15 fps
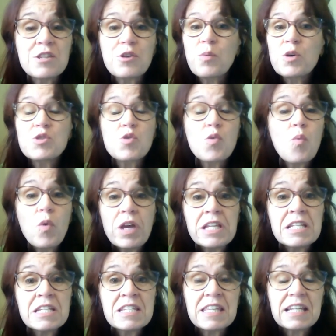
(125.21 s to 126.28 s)
There was a
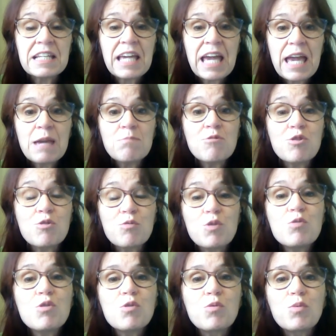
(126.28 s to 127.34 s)
wind that came
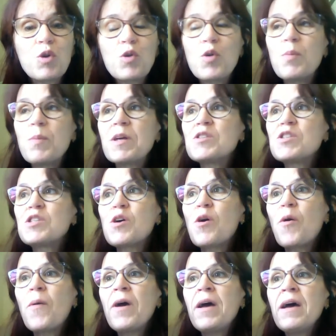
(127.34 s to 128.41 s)
through the room. And
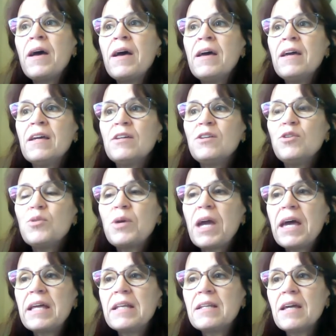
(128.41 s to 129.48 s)
so you
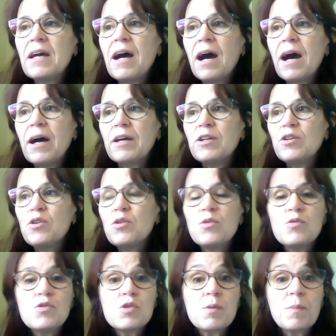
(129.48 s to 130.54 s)
can
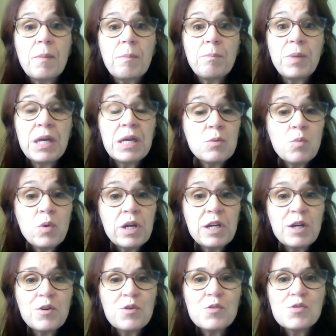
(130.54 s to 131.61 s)
use
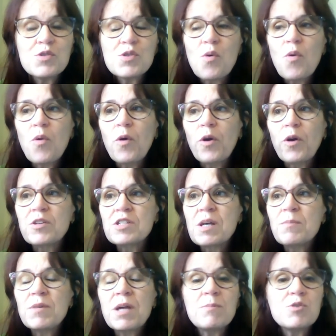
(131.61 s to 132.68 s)
pinwheels, or
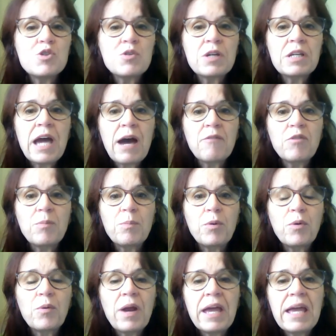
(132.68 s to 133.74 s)
sometimes you can have a
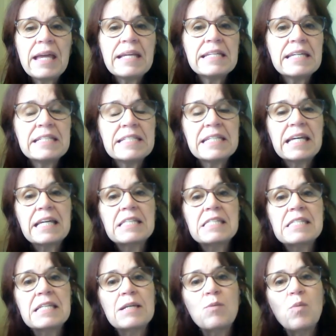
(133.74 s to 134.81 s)
parade and
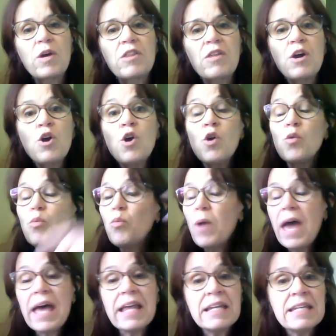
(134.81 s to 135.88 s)
dancing with
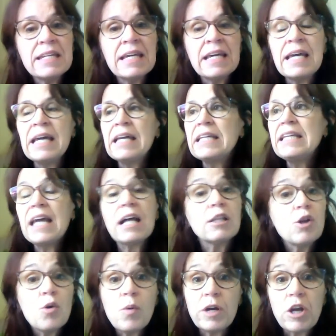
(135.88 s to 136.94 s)
red,
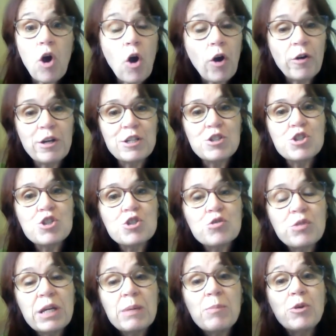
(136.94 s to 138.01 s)
yellow, and orange
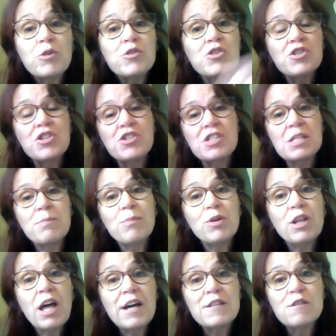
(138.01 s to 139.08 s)
streamers to
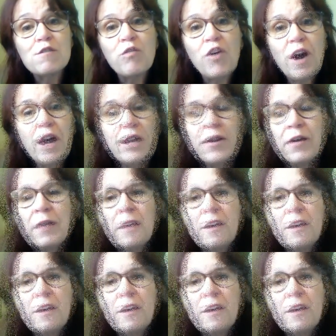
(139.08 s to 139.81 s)
symbolize fire.